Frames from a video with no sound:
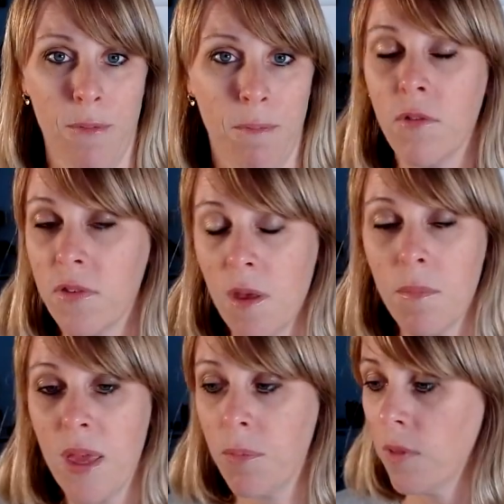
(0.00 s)
For some
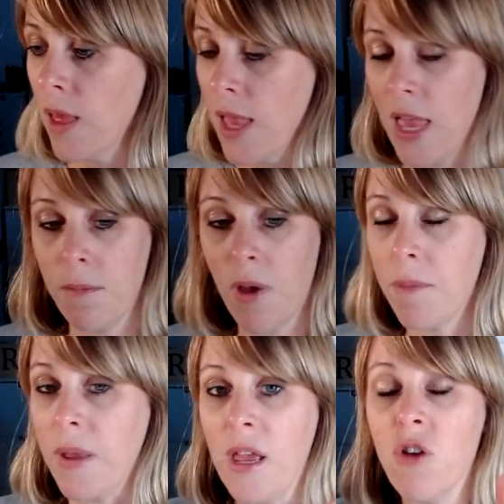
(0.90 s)
people, it might
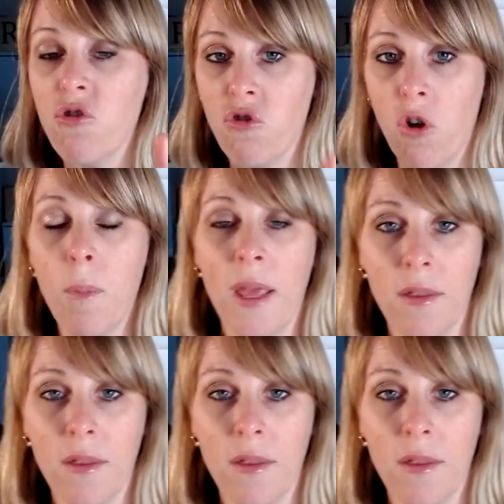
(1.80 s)
be dropping